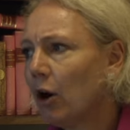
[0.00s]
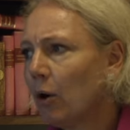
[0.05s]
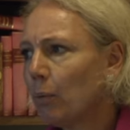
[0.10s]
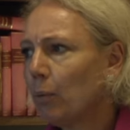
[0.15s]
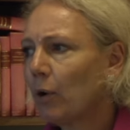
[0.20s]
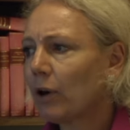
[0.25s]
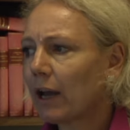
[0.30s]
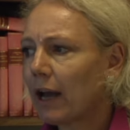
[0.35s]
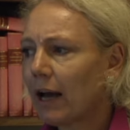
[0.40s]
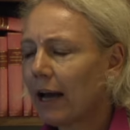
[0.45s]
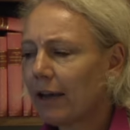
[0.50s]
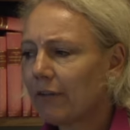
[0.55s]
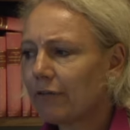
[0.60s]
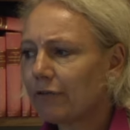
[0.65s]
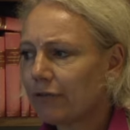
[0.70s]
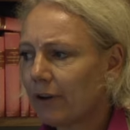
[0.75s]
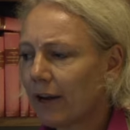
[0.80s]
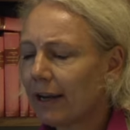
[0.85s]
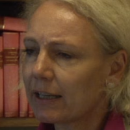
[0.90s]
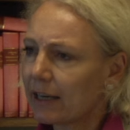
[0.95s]
what I
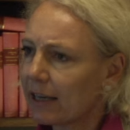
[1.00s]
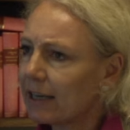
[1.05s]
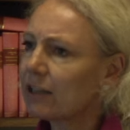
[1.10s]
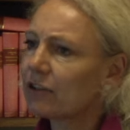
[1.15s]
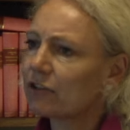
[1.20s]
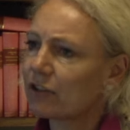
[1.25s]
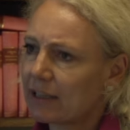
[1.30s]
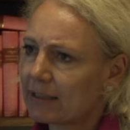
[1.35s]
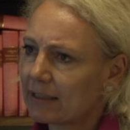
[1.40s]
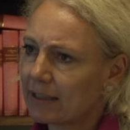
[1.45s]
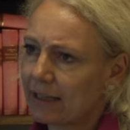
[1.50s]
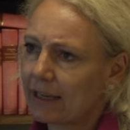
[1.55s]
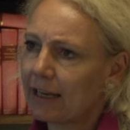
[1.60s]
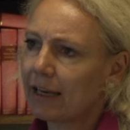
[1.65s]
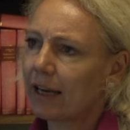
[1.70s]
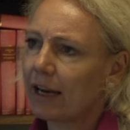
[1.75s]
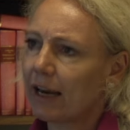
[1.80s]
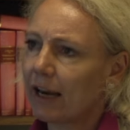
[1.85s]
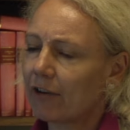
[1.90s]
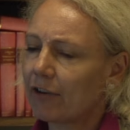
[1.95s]
find interesting
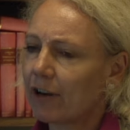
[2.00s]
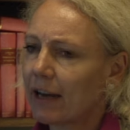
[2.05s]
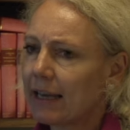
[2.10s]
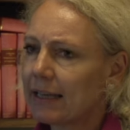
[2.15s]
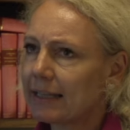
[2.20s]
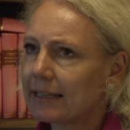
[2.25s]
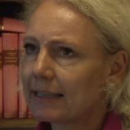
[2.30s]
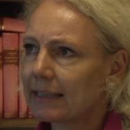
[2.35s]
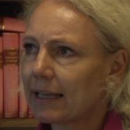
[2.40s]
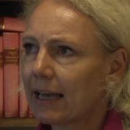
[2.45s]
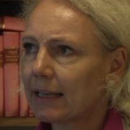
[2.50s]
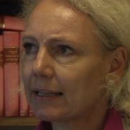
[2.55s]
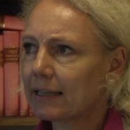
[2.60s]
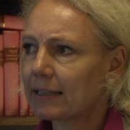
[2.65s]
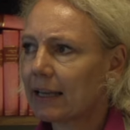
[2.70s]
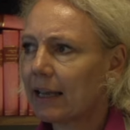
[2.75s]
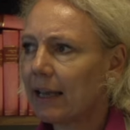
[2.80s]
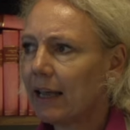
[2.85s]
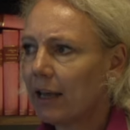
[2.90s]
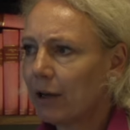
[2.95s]
here is that
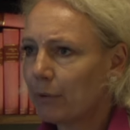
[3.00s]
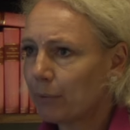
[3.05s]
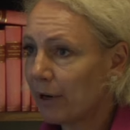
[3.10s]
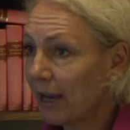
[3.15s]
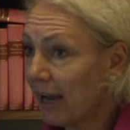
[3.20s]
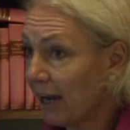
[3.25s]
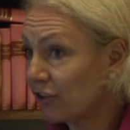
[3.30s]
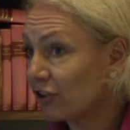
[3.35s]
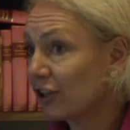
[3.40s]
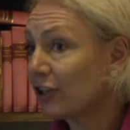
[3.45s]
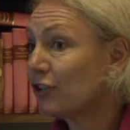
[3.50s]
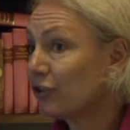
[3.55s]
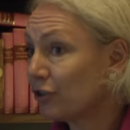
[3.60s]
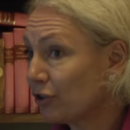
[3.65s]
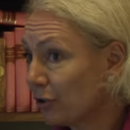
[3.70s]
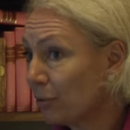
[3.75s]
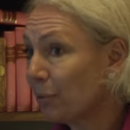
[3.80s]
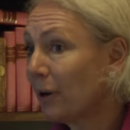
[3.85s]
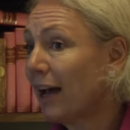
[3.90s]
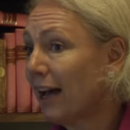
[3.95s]
we actually
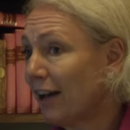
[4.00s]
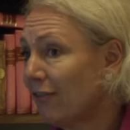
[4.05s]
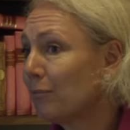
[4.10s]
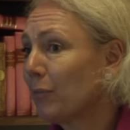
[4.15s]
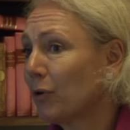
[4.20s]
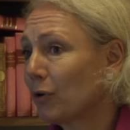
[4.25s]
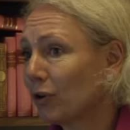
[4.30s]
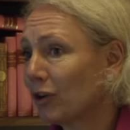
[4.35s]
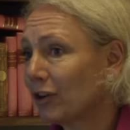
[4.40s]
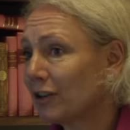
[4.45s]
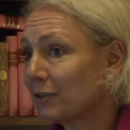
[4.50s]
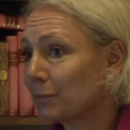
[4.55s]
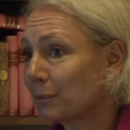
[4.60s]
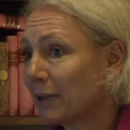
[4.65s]
do have models.